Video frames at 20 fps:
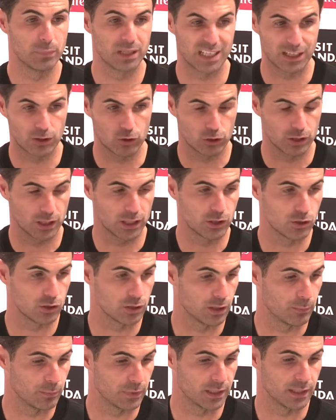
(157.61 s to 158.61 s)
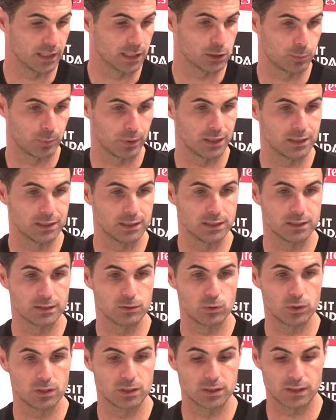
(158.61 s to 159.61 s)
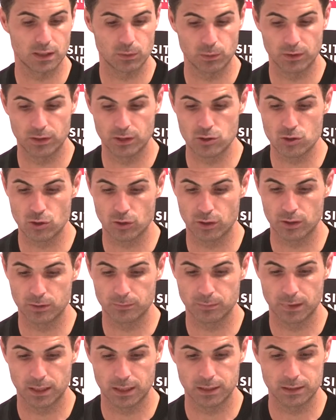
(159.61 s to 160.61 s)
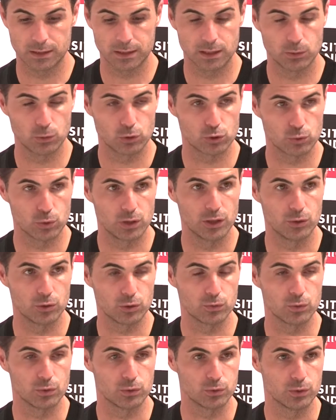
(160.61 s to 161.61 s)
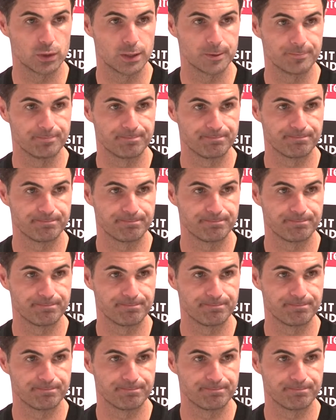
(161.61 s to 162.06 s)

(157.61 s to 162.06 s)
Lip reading: better connection and better spaces to interact with each other, and he was really useful today.